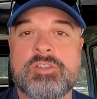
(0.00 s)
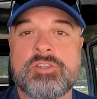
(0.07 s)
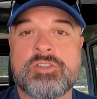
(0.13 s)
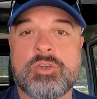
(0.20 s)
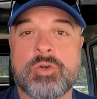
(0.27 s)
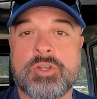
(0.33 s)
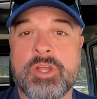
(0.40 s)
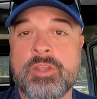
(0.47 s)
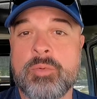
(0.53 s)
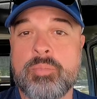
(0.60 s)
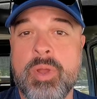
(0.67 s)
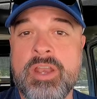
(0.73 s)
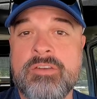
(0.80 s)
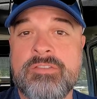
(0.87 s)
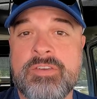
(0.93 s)
So another
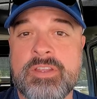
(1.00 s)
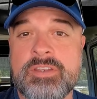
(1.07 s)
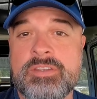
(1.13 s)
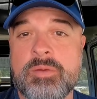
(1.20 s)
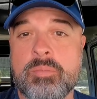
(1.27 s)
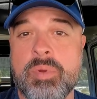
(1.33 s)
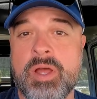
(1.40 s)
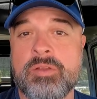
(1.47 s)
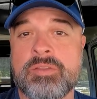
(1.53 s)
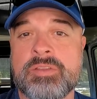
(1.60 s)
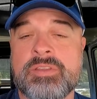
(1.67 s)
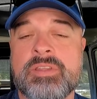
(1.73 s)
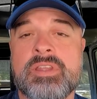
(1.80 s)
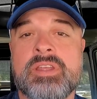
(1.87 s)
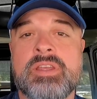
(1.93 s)
benefit to
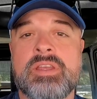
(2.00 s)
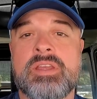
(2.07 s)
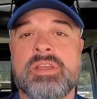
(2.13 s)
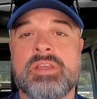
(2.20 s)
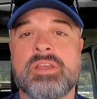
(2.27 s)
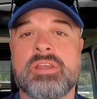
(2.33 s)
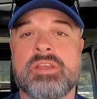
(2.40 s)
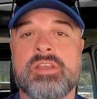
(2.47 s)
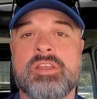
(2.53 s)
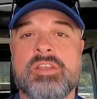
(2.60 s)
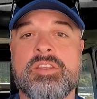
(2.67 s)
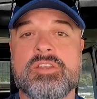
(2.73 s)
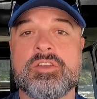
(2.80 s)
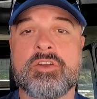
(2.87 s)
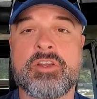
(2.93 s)
Belton,
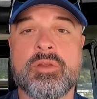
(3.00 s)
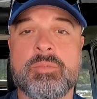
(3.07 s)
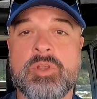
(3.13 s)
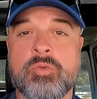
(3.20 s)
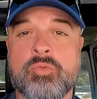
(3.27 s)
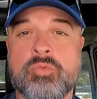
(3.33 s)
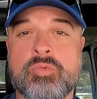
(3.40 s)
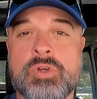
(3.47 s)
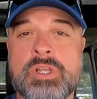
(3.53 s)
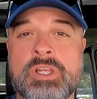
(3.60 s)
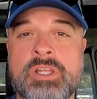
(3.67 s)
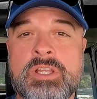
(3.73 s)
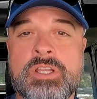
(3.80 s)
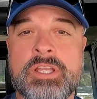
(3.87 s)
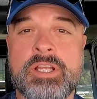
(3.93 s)
you're going to be
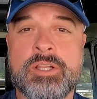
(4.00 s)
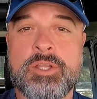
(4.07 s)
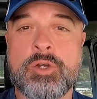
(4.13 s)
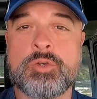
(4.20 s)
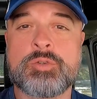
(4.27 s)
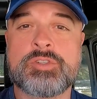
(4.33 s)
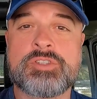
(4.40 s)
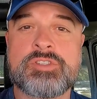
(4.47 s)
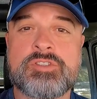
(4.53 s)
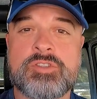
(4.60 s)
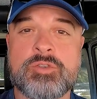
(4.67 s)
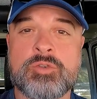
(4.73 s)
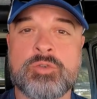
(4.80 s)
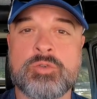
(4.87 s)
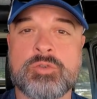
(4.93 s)
really close
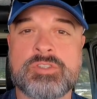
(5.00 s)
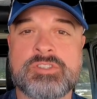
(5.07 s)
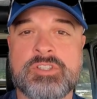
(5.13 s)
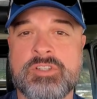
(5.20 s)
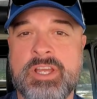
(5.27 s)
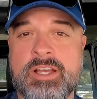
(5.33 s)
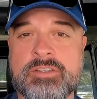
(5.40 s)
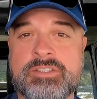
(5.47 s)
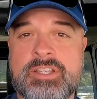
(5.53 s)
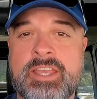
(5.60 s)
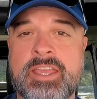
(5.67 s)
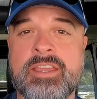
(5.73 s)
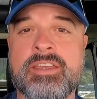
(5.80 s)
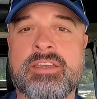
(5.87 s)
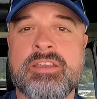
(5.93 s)
to Stillhouse
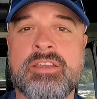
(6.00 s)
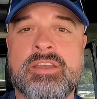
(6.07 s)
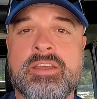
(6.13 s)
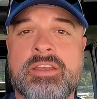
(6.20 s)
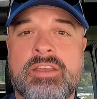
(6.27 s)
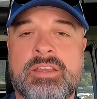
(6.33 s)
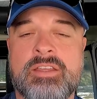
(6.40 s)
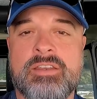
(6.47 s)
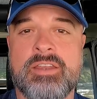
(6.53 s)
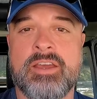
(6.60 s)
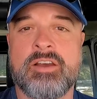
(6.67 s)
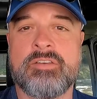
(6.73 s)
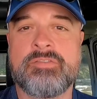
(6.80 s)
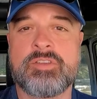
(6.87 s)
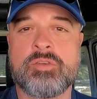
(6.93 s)
Lake.
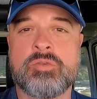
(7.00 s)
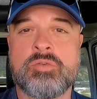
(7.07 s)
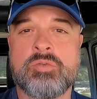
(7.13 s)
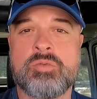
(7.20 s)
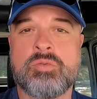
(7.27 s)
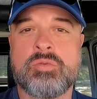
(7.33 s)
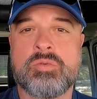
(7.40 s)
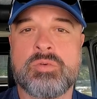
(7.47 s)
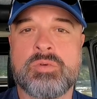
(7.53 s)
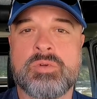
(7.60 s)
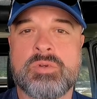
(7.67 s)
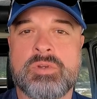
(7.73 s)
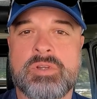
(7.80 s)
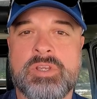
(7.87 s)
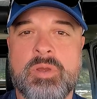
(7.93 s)
Now, if you
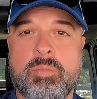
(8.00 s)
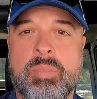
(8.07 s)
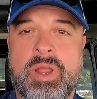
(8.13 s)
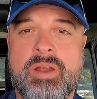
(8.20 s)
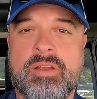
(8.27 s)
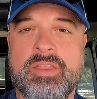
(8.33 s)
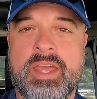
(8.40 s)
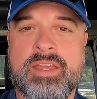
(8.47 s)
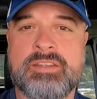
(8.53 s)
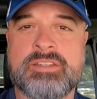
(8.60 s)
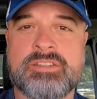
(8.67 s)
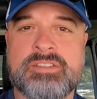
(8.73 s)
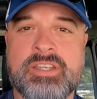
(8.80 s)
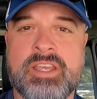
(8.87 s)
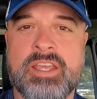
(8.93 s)
compare that
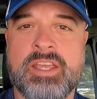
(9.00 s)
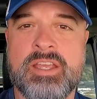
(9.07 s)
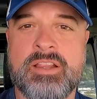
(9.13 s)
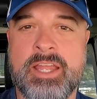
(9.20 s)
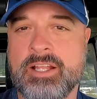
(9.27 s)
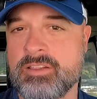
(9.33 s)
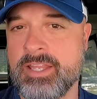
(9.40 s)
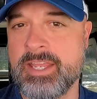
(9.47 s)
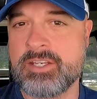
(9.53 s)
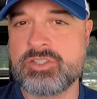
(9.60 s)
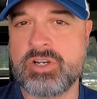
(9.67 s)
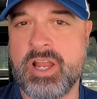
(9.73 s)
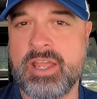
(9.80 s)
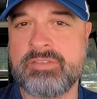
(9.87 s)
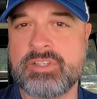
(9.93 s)
to, say, like Lake
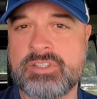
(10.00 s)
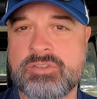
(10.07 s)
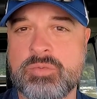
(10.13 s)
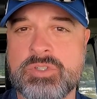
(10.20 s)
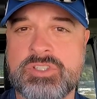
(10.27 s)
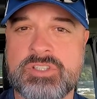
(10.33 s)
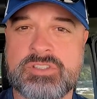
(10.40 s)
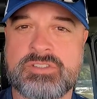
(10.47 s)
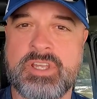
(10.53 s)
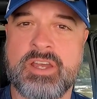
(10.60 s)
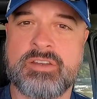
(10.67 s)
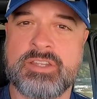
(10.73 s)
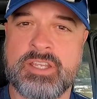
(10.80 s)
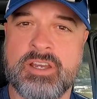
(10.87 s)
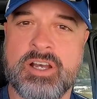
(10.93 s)
Travis, which is
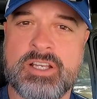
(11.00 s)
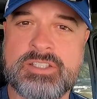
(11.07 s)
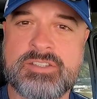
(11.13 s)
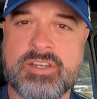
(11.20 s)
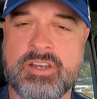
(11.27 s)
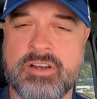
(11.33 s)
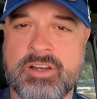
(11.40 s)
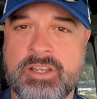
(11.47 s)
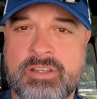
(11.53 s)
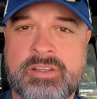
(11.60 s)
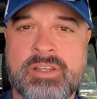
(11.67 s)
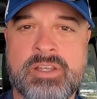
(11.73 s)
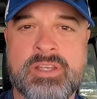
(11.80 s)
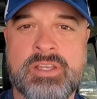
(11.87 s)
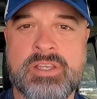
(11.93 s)
down in the Austin area,